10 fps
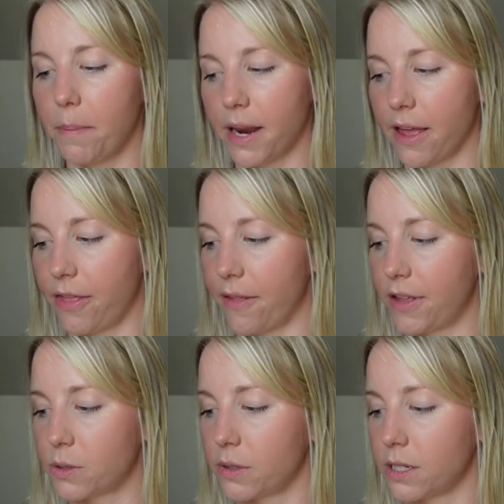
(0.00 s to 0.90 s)
but I thought
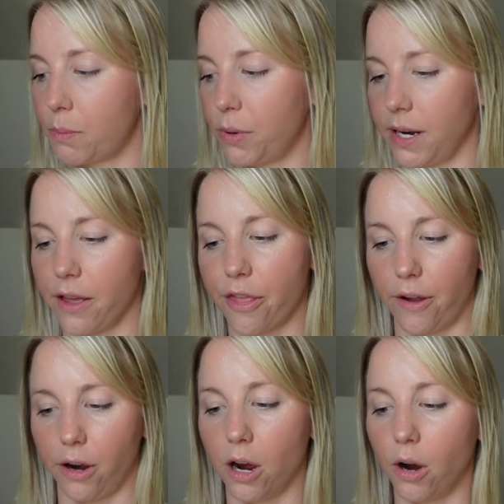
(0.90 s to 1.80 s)
this was pretty
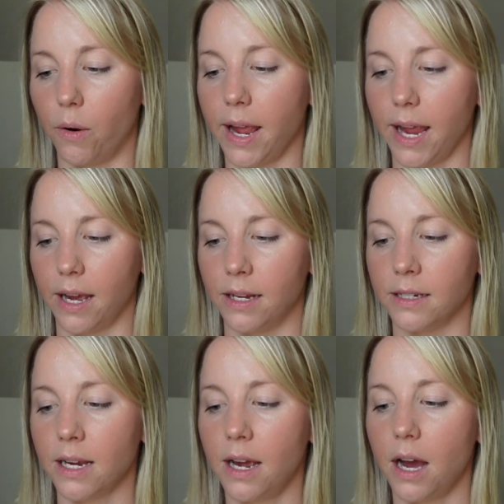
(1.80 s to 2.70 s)
thorough
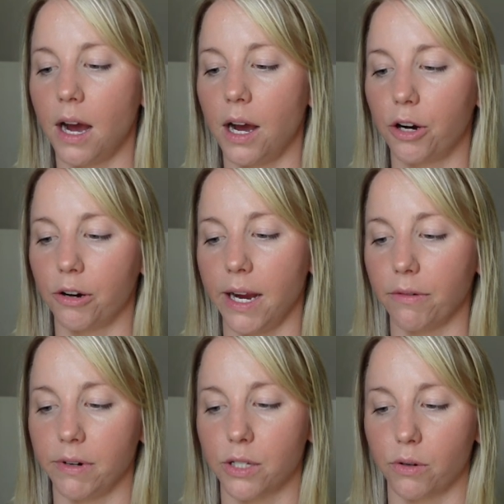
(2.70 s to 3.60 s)
and a
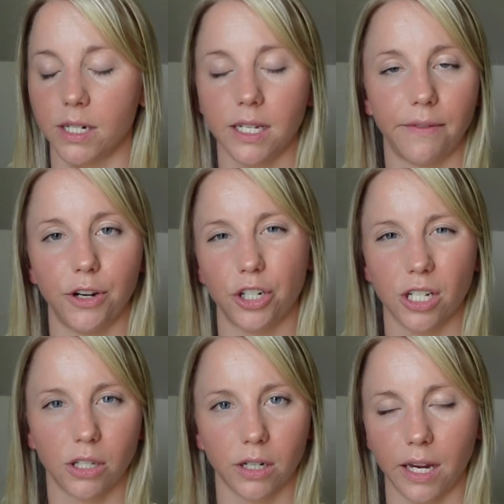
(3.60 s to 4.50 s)
great resource if you're
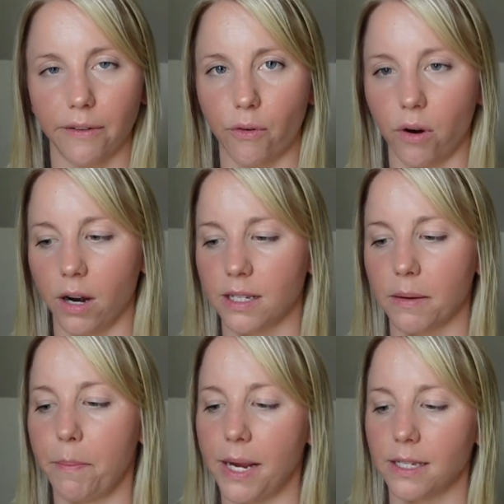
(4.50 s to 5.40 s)
just looking for
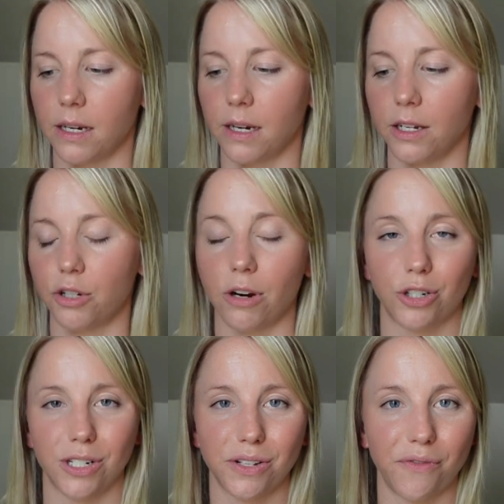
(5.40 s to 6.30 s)
some basic
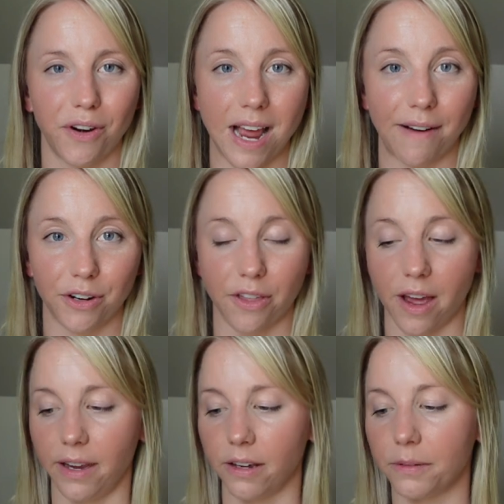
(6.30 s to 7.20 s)
instructions for an
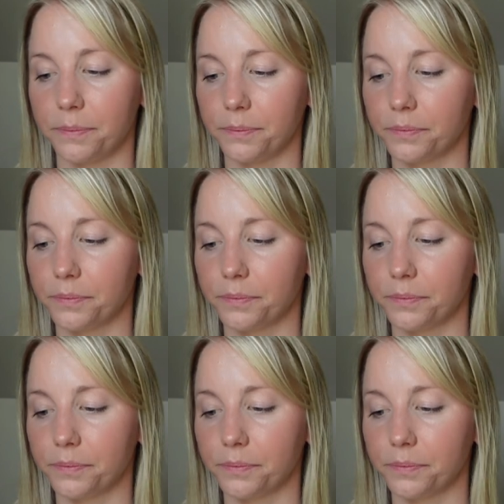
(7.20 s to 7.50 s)
afterthought heel.